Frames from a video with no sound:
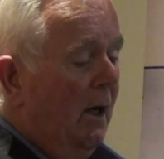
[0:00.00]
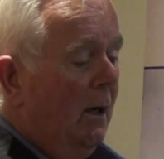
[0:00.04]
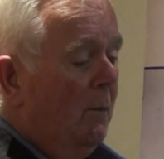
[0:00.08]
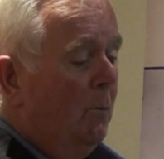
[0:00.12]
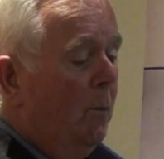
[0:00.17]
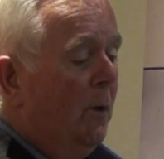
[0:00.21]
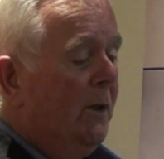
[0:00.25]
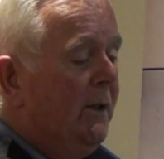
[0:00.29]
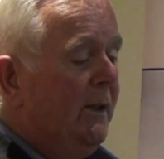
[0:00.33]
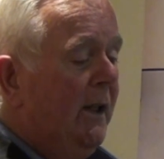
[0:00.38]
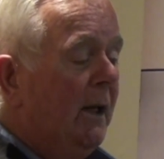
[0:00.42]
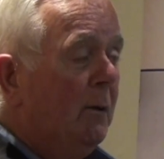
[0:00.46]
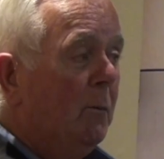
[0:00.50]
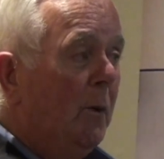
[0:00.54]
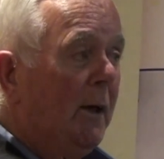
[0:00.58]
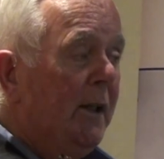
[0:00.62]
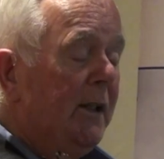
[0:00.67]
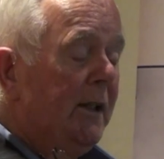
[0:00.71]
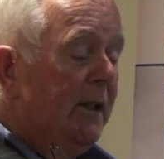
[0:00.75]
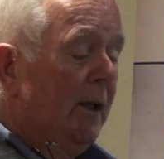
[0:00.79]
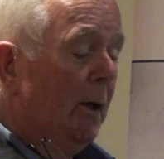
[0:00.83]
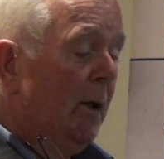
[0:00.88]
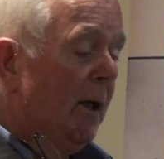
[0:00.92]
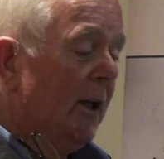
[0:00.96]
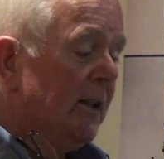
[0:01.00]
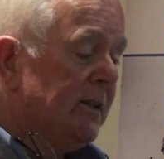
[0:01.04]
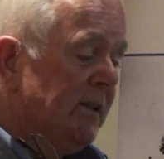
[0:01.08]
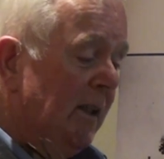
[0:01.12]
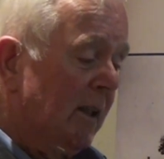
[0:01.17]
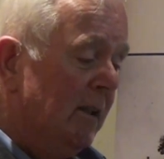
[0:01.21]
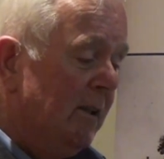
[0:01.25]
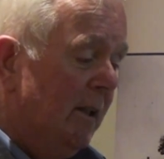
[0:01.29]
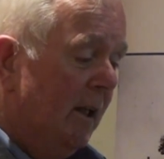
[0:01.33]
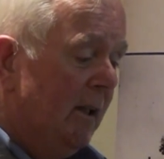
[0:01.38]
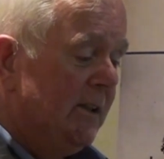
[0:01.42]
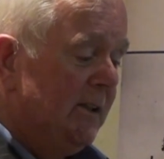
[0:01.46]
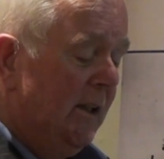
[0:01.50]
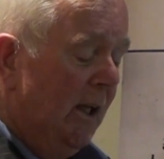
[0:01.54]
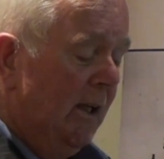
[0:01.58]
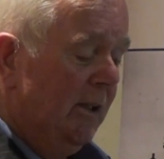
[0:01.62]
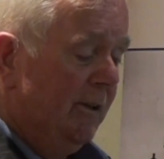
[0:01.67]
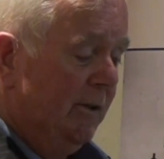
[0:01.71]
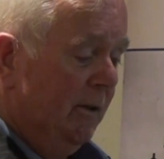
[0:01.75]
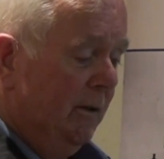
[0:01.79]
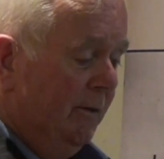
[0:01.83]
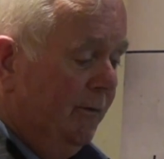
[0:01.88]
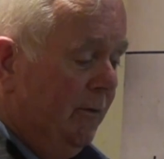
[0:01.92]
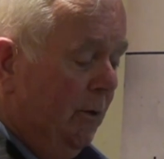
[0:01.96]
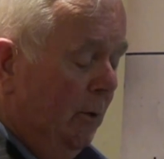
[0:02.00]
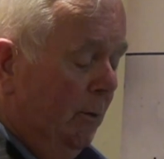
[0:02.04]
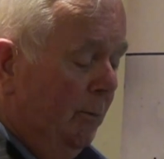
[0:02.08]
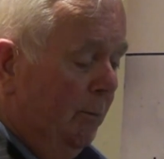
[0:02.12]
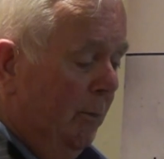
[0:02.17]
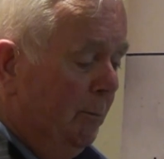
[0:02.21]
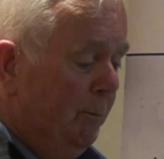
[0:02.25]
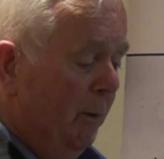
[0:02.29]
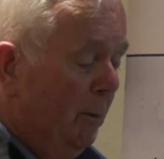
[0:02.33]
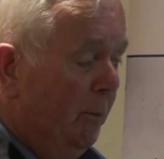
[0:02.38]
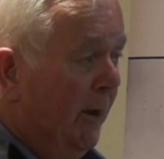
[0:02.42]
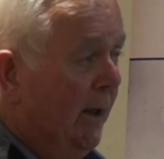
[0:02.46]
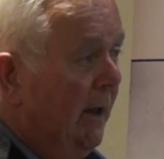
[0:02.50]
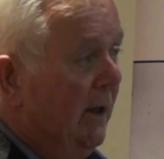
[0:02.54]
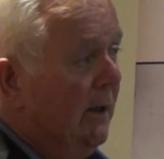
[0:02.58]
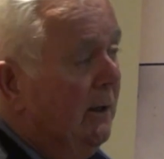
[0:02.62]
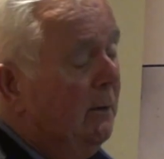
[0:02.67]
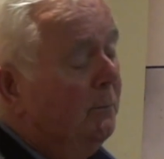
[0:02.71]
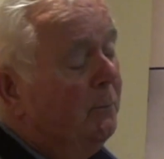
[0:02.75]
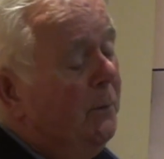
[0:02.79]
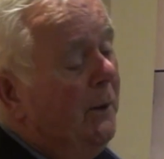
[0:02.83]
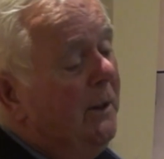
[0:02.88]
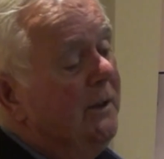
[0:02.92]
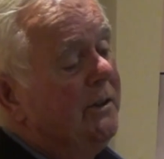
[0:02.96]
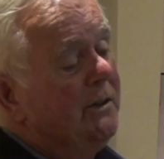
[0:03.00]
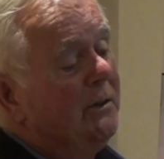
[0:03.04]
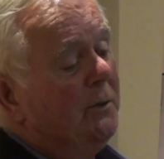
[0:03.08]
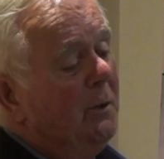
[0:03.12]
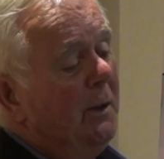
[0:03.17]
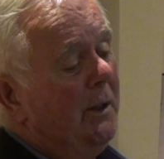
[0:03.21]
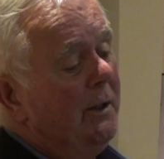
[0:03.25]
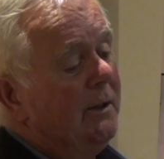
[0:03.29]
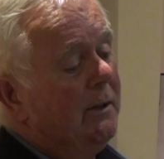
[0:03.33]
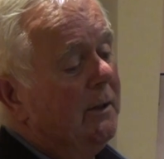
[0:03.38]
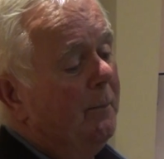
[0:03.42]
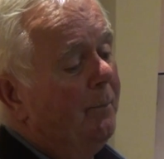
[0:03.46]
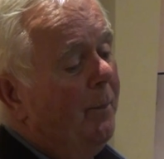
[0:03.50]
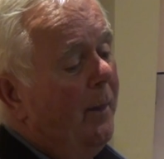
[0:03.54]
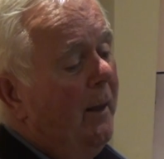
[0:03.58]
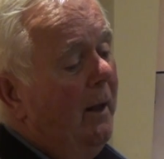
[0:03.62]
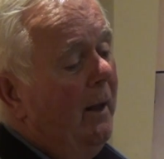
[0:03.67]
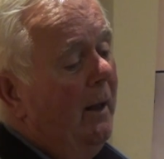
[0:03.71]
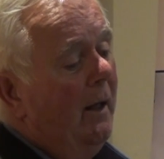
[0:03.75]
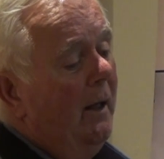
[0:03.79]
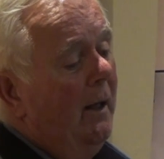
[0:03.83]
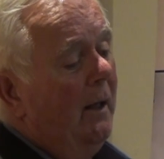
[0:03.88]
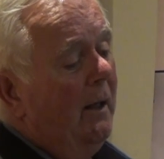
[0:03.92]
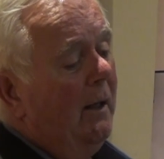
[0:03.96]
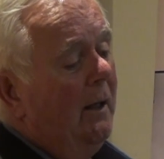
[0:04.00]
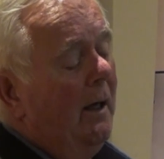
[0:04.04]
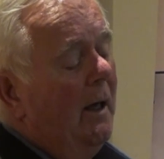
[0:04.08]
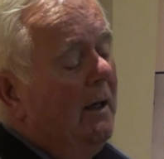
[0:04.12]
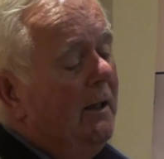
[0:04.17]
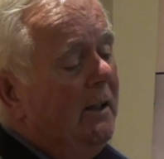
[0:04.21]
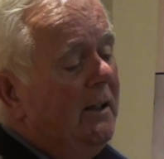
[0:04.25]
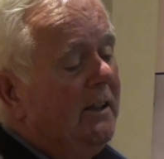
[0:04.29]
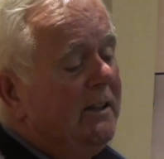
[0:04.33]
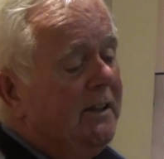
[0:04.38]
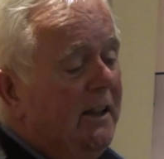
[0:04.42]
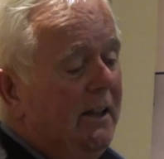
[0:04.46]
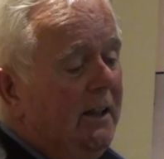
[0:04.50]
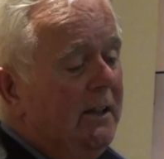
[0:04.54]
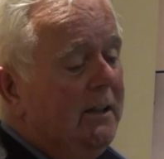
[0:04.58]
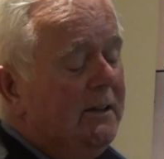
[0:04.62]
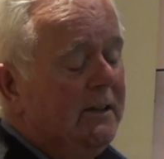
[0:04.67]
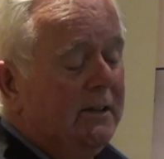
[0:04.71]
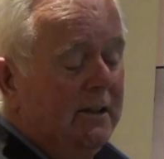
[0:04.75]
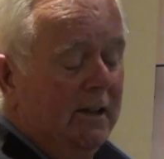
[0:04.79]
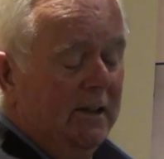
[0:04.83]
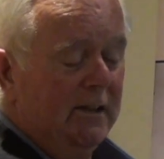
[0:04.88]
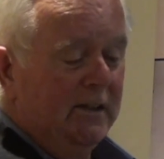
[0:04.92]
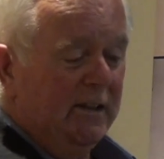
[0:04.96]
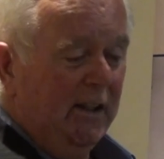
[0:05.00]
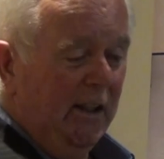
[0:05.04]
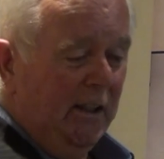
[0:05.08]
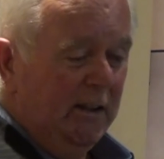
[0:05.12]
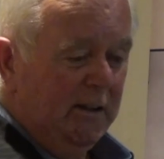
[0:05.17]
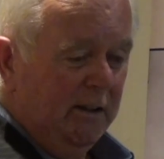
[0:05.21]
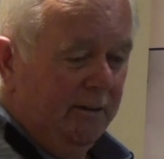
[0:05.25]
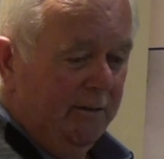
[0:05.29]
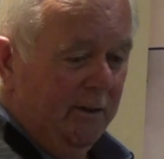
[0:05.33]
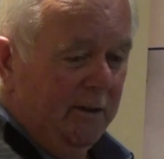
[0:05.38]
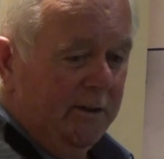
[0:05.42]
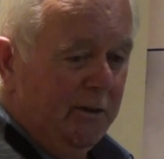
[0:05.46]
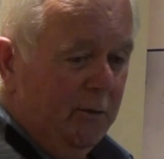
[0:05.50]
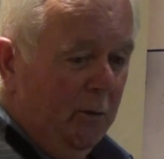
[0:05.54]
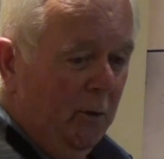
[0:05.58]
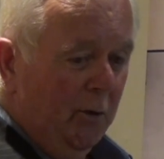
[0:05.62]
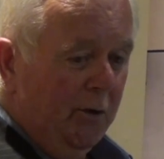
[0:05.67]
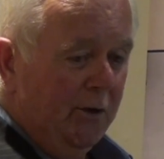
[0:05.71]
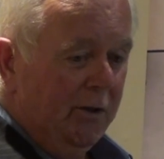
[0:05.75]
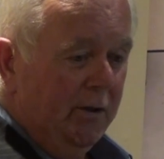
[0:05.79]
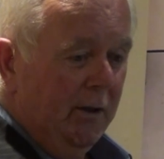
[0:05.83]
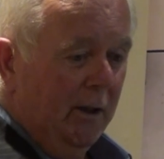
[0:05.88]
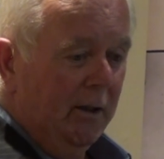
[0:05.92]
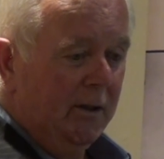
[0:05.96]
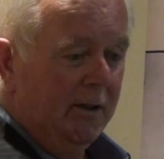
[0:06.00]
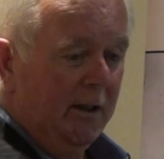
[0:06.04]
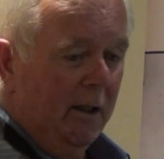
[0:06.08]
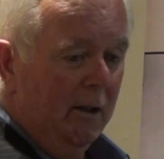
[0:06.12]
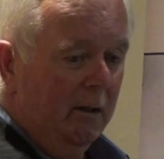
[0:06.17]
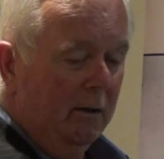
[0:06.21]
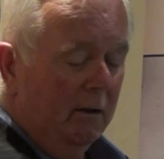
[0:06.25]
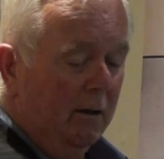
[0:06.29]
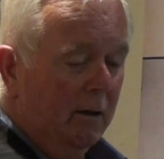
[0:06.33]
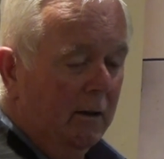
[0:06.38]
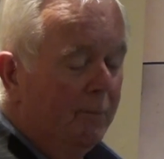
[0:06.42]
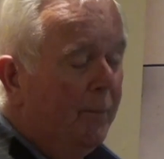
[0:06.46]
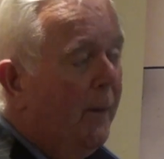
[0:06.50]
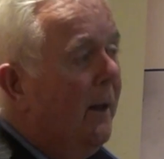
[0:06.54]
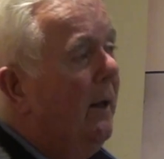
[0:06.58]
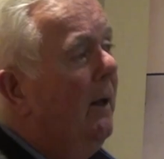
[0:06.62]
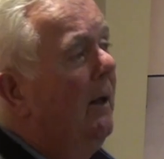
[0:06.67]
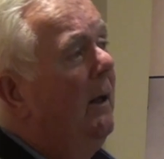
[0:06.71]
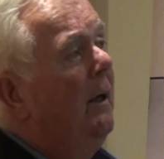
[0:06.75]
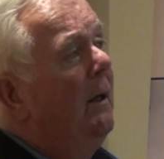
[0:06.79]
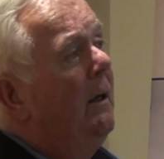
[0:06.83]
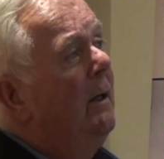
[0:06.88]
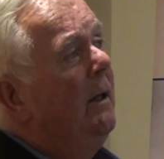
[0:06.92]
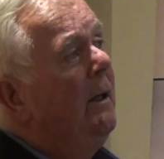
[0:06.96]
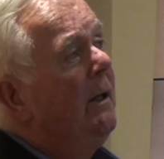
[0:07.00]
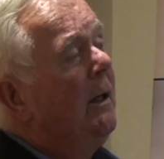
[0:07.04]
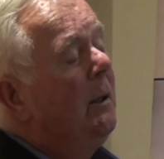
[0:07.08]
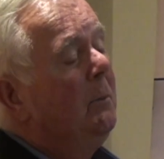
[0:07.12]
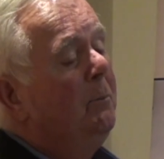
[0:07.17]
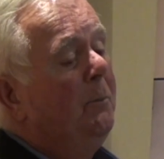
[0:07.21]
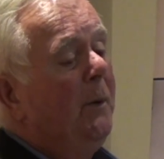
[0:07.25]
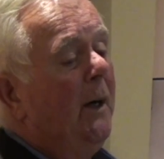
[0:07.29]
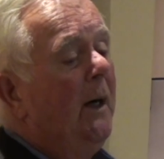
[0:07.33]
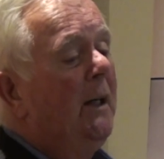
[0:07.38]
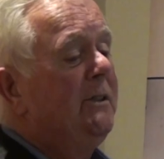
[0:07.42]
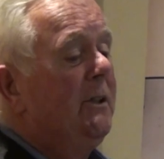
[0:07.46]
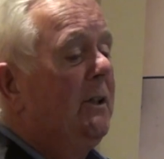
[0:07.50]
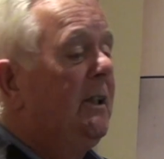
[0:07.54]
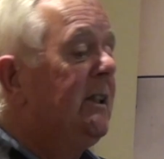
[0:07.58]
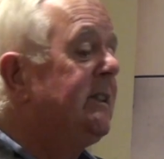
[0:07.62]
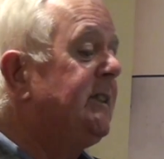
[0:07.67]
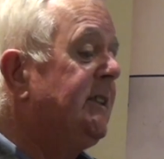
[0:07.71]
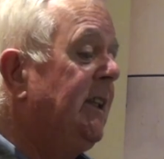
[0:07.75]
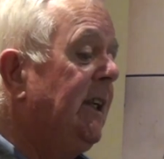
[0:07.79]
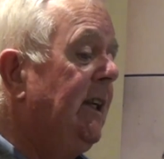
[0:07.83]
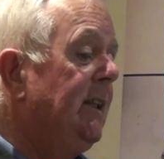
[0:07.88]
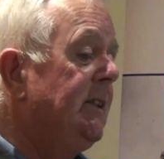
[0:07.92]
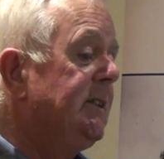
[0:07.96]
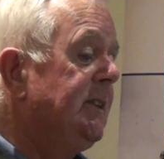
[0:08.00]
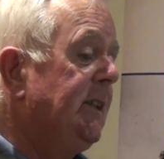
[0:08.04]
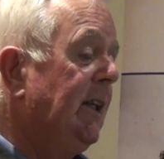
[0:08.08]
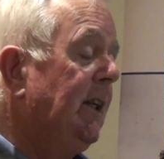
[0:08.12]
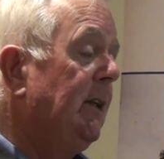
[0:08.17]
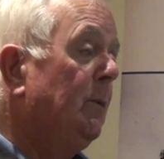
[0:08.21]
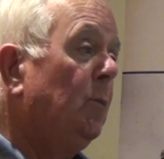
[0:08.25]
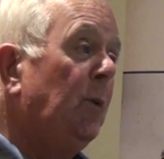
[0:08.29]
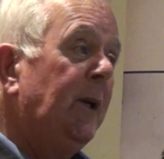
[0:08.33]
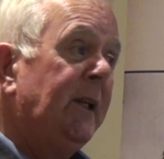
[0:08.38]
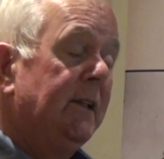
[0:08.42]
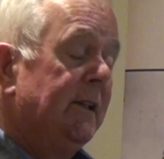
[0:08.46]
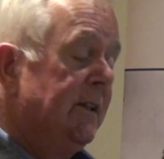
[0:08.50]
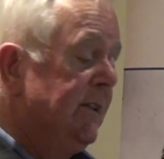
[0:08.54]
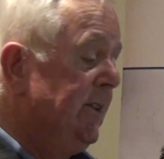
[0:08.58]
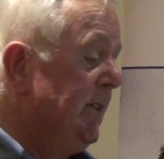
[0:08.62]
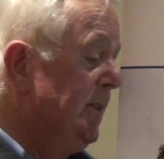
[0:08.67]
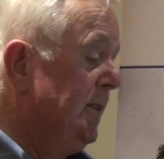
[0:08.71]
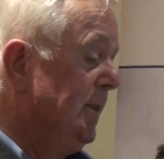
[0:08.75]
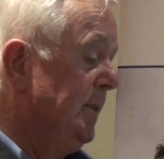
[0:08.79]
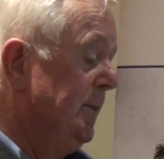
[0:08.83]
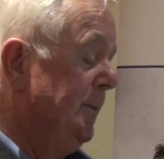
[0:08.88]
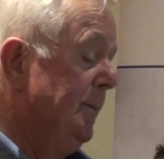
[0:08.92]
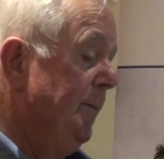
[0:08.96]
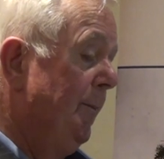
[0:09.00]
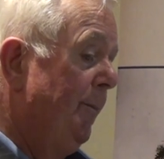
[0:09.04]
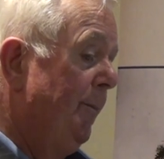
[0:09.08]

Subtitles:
But then when he gets into the centre of Balbriggan and Bridge Street, and he sees the scenes of destruction and terror, he compares it to scenes he had witnessed